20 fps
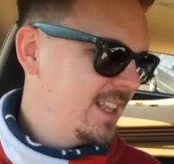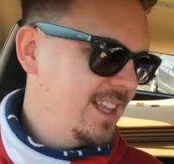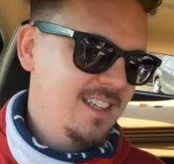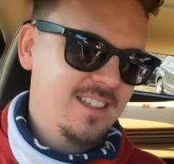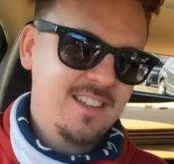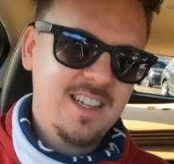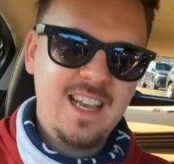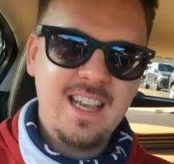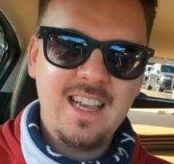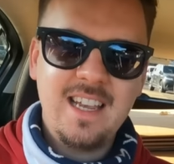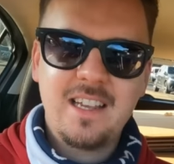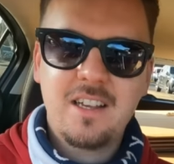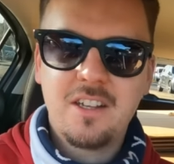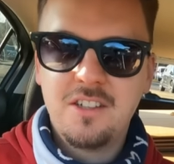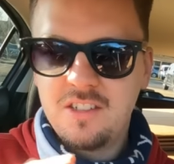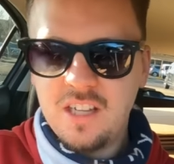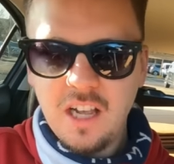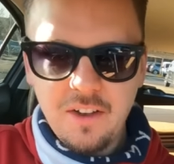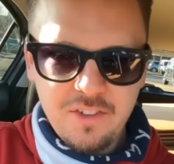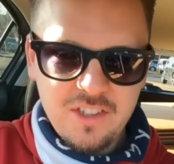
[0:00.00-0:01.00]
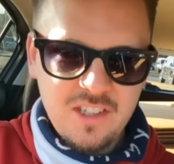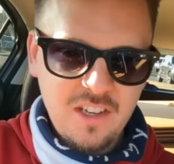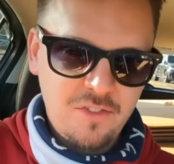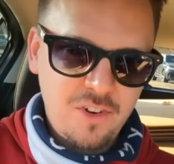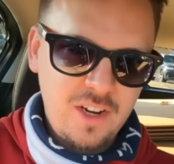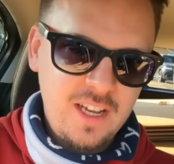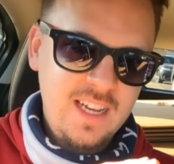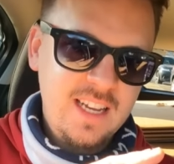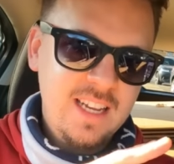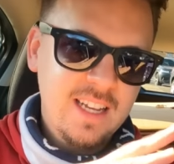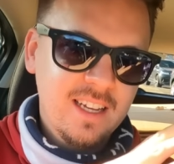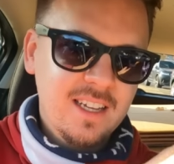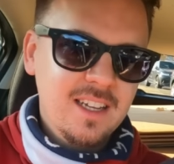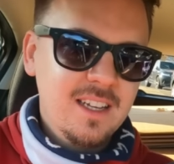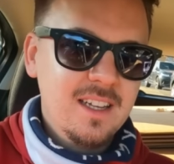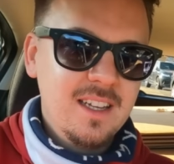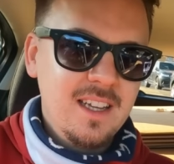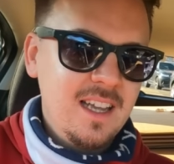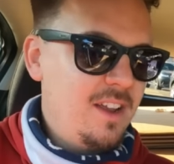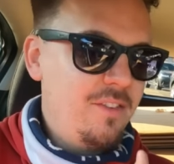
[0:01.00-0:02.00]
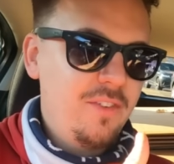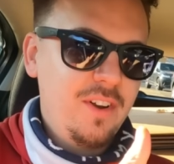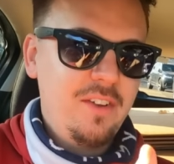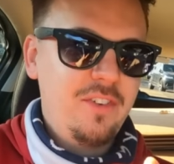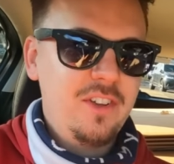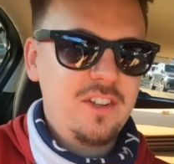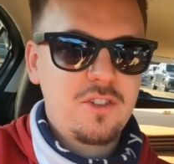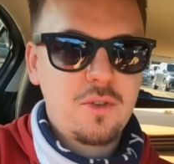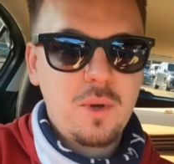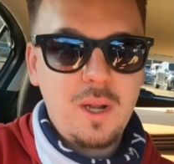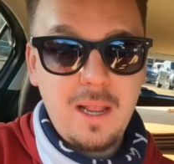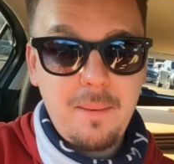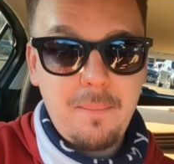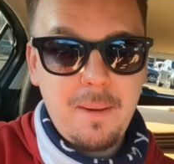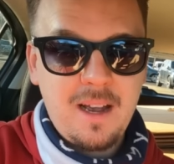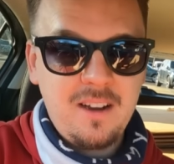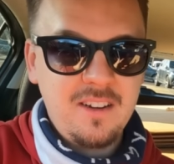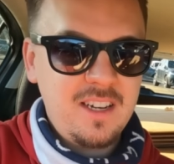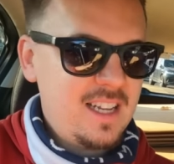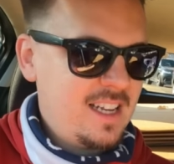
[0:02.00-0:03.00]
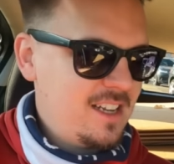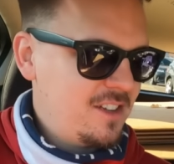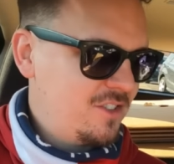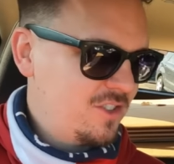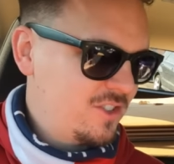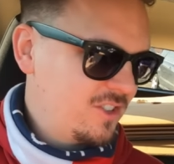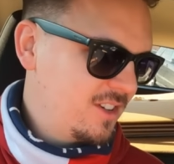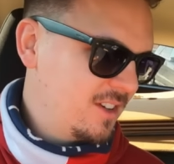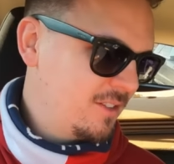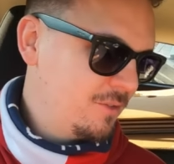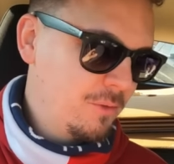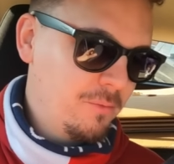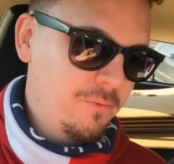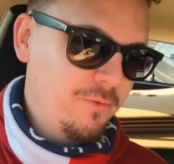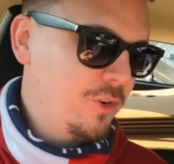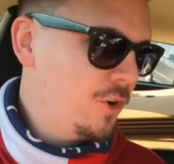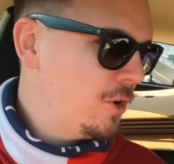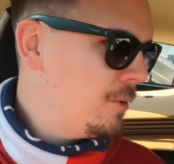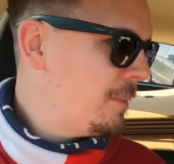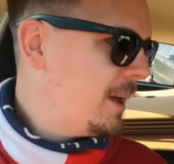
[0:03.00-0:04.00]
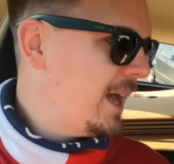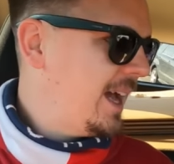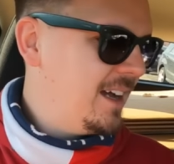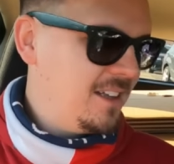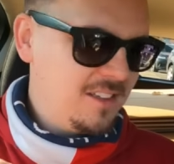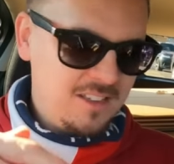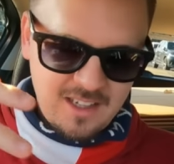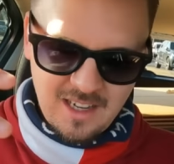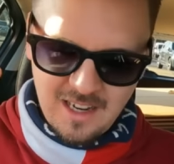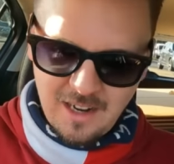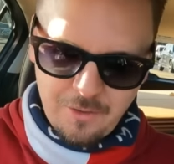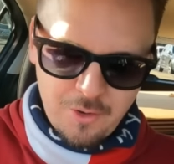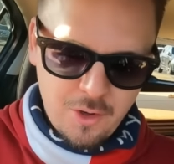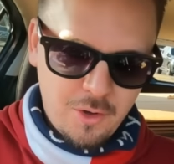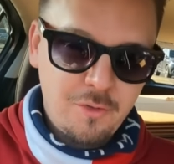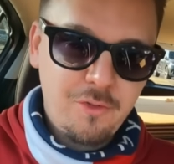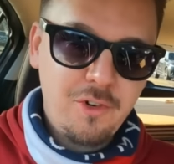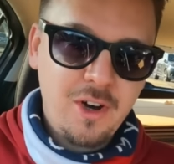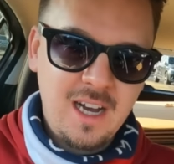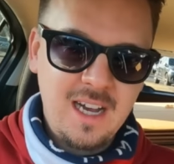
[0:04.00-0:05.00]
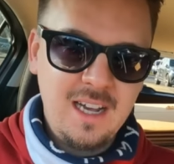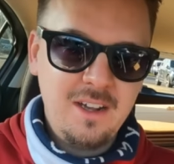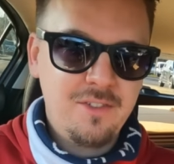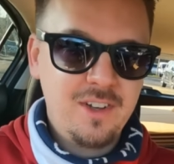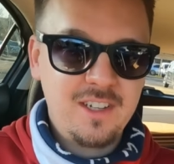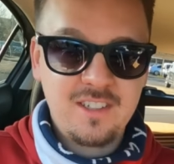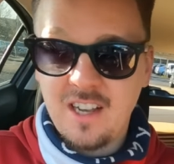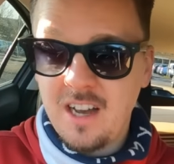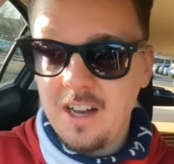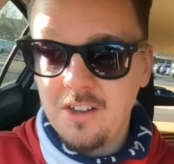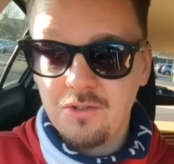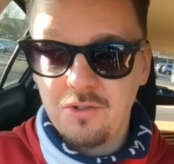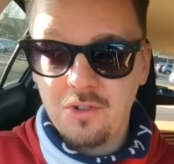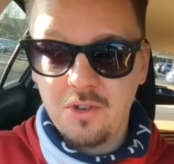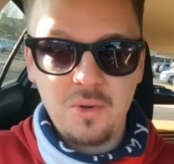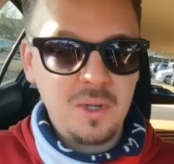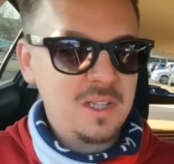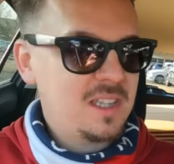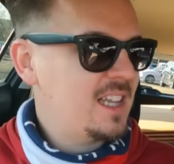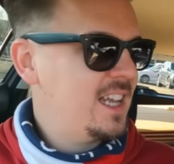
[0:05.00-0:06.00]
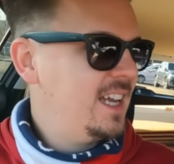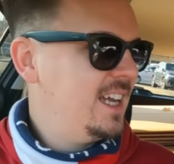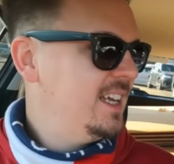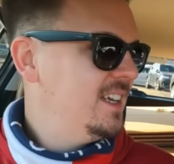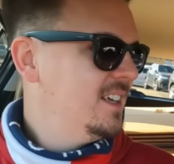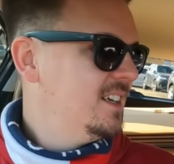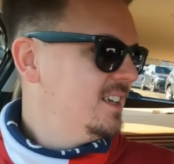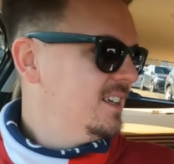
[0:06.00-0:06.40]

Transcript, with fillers: Let's say conservatively, even if it's twenty pound each from four pounds, and I've got five, that's a hundred quid there.